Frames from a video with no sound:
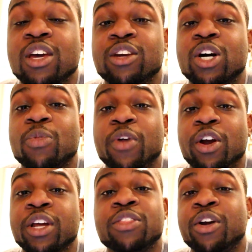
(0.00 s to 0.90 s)
you know,
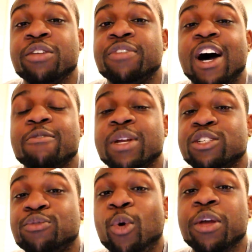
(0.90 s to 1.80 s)
30, 35
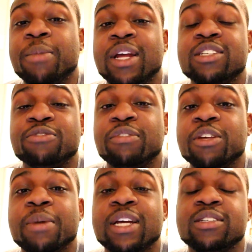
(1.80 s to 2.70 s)
minutes, 40 minutes,
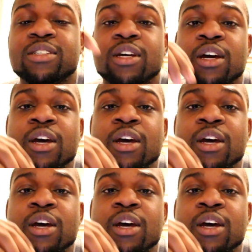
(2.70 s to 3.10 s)
50 minutes.